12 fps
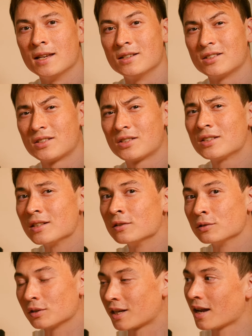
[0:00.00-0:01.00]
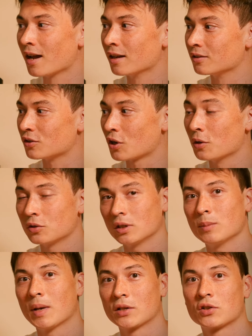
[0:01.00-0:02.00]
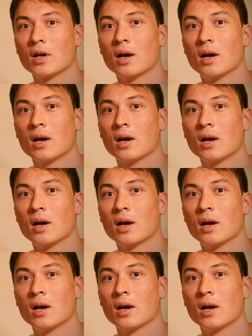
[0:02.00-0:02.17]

it still can totally mess